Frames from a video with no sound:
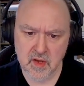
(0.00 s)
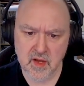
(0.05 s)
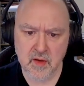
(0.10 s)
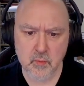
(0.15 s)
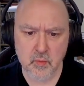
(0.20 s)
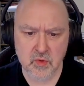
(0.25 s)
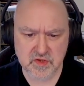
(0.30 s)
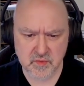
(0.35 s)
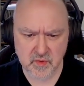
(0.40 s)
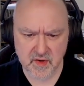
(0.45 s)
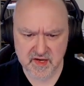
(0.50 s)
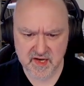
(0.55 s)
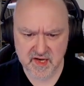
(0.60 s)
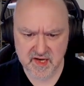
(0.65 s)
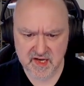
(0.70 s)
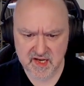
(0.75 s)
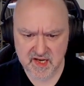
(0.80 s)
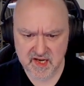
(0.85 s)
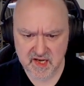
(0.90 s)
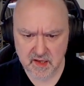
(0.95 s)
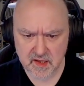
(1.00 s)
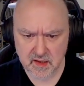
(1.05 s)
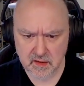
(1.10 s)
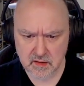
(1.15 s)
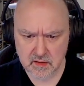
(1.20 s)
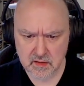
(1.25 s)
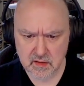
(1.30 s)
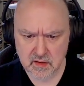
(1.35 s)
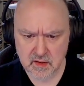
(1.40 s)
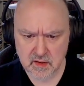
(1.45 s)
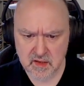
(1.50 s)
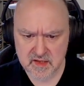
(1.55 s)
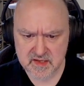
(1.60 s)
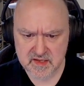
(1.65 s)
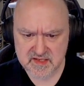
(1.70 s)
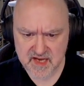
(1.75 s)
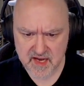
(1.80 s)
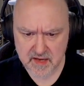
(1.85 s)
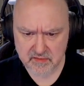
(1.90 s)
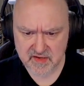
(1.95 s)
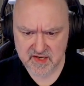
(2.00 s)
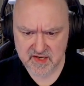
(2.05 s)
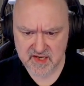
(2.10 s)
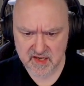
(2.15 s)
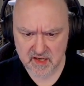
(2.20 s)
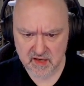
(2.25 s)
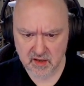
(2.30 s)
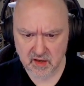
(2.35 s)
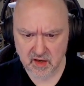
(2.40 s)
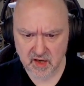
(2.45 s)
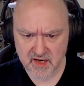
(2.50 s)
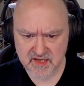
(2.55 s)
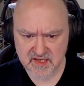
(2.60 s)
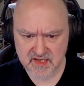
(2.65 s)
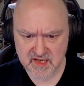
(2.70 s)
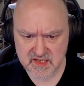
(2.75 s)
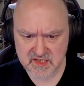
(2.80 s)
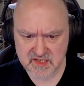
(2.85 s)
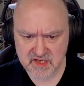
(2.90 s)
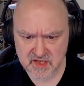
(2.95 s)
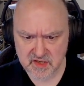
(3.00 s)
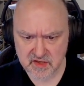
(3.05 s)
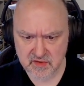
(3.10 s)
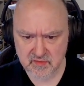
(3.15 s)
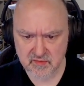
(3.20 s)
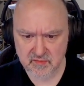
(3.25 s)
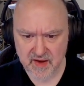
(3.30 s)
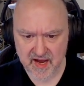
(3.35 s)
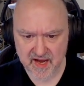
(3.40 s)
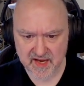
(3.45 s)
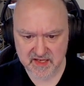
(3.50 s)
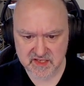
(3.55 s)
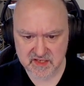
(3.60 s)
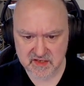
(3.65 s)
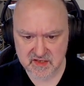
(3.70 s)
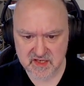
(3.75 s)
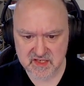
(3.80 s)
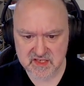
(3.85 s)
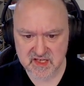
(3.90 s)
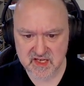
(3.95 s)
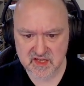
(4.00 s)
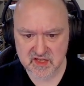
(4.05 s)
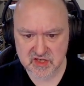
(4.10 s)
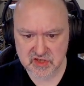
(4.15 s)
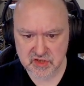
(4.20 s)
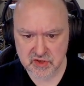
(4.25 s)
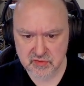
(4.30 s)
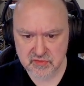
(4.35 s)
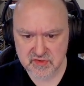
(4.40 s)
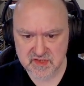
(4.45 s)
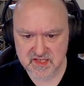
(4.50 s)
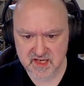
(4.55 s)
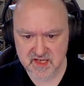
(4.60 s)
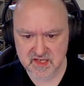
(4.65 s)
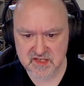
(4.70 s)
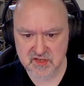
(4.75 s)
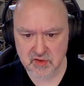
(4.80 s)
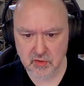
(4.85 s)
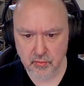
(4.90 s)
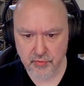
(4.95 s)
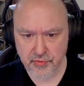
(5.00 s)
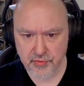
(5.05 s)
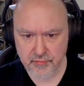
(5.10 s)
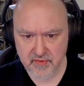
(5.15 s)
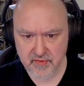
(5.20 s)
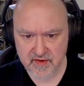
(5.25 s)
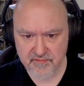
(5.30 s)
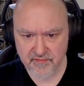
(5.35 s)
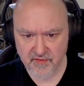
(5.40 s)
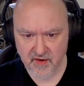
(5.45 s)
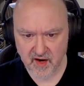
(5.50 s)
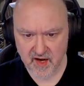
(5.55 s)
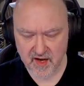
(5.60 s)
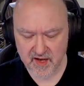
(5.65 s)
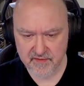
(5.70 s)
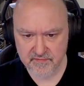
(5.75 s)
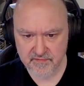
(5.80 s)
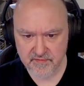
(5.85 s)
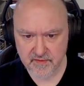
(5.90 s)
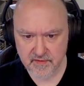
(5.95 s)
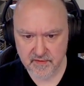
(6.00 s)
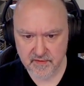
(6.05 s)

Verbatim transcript: what do I need here? Down here, I need to 8. It's either 2, 6 or 3, 5.